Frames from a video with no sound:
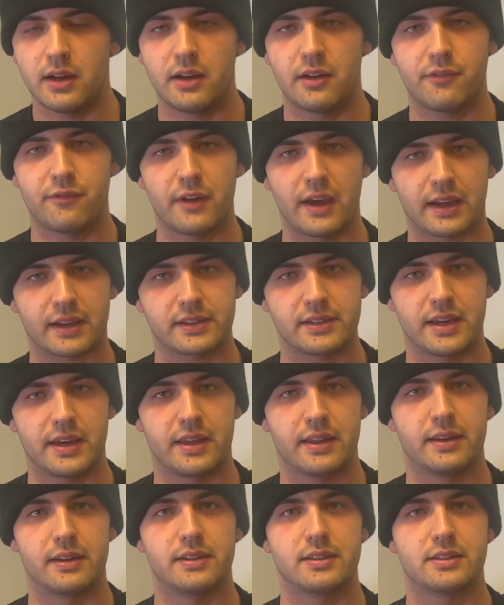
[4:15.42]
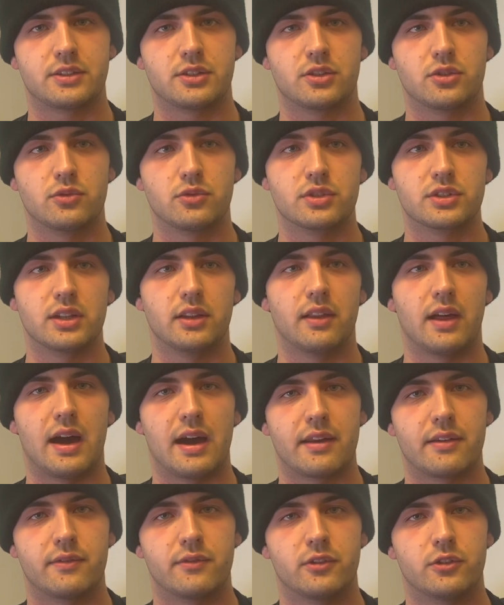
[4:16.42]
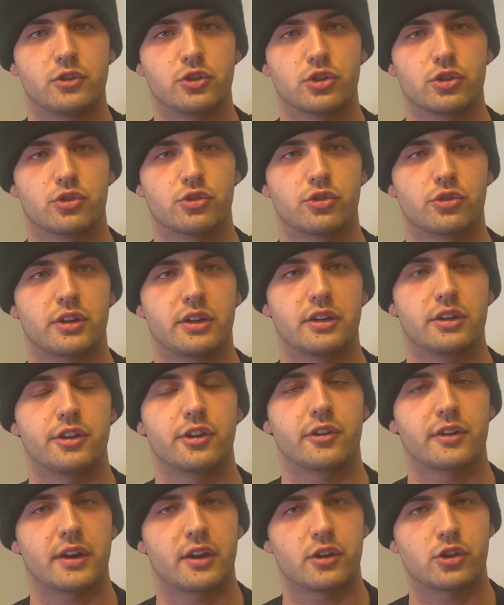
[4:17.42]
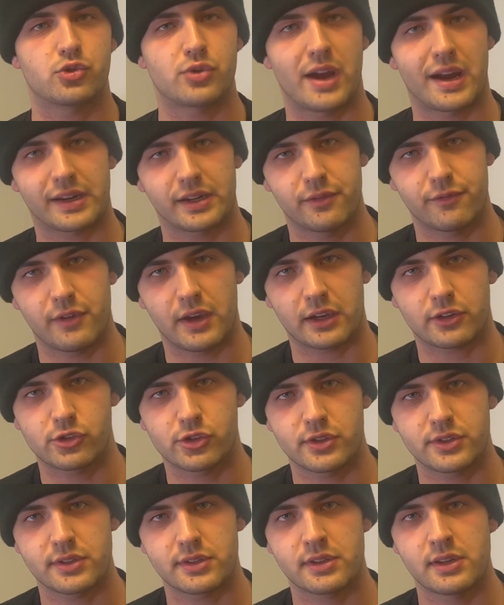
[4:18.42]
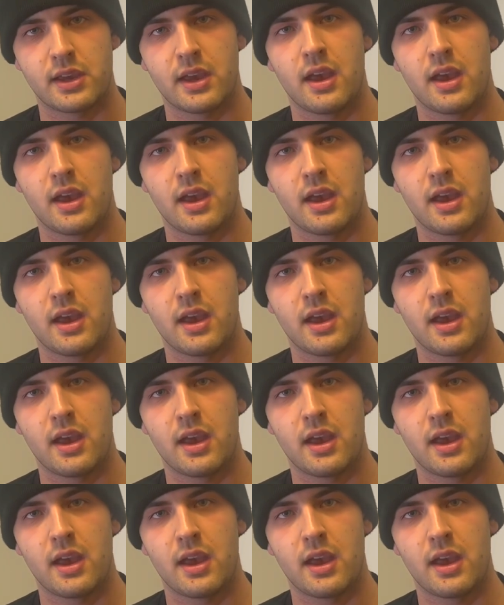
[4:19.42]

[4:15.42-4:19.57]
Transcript: effect, and it's used a lot to treat urinary tract infections